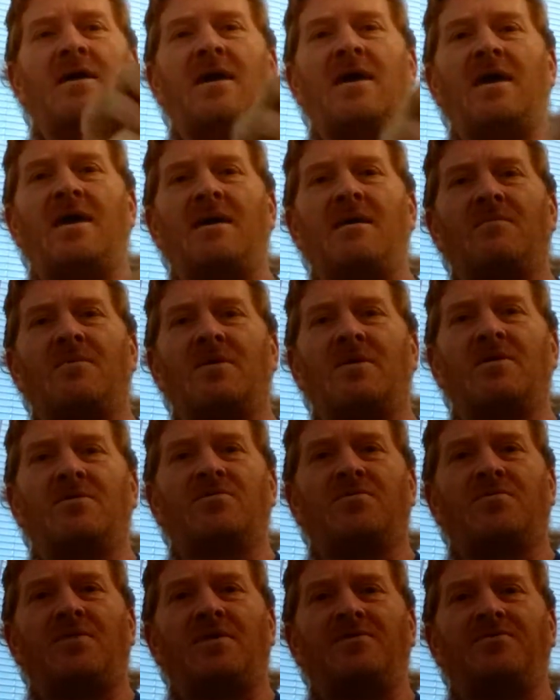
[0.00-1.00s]
and we're going
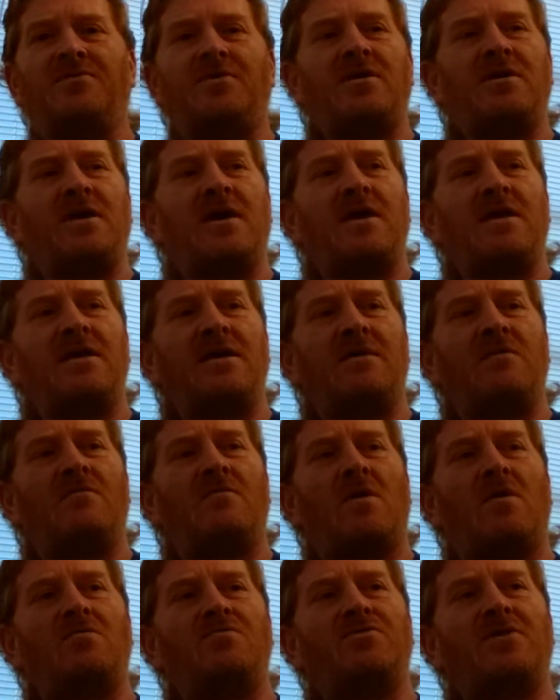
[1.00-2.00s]
to twist it, and then
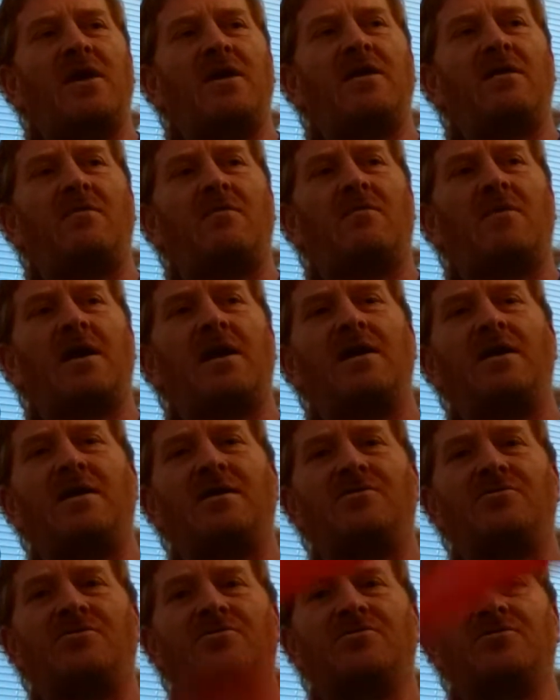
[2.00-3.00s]
rotate it right in.
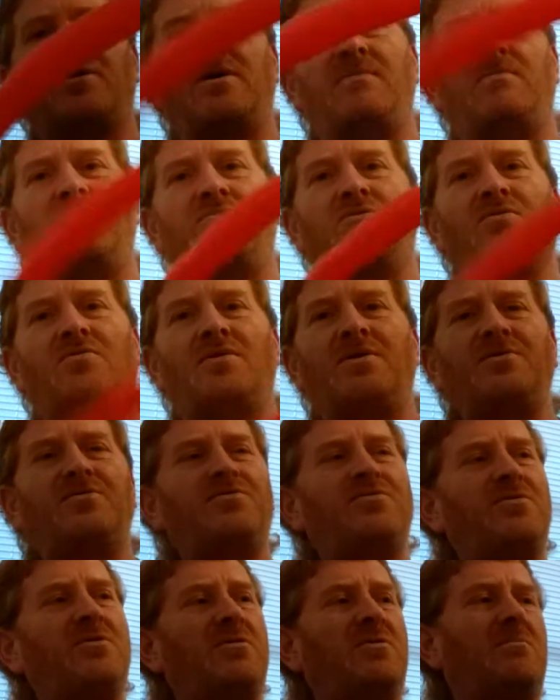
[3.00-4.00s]
Just keep
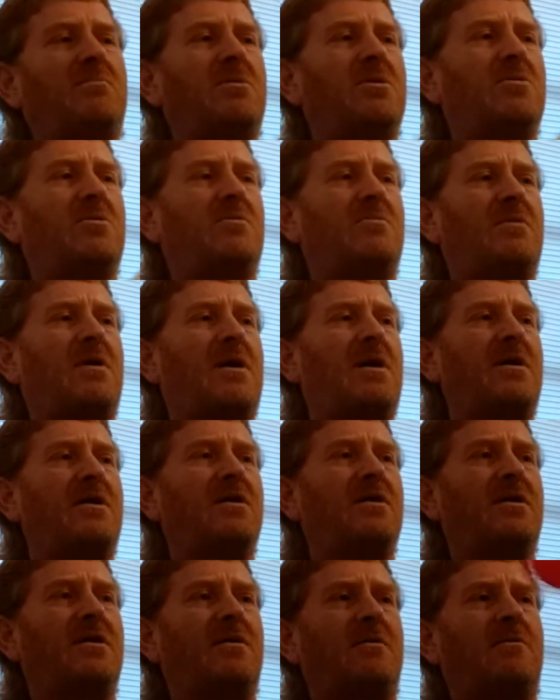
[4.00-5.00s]
twisting the balloon right
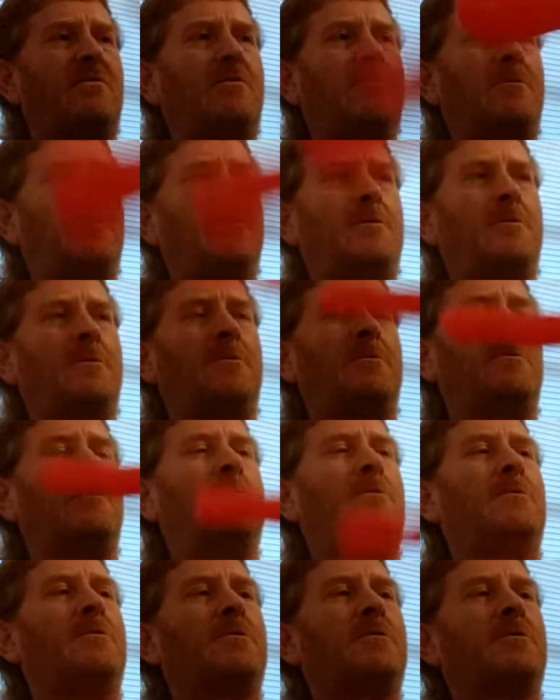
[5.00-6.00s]
in there.
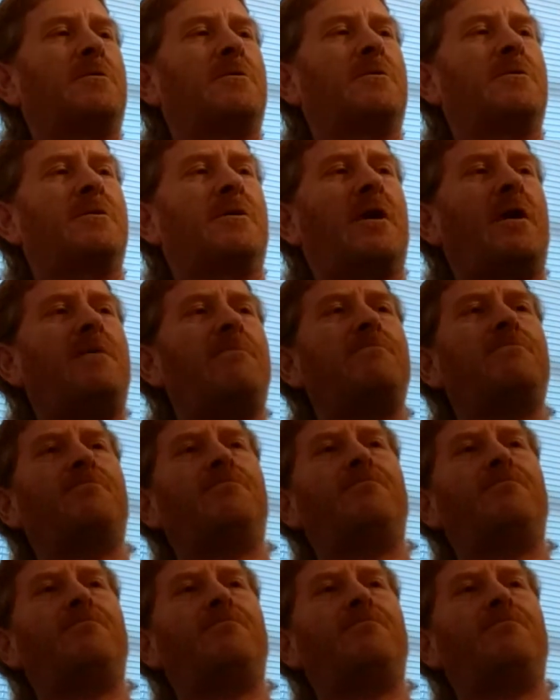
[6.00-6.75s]
Okay?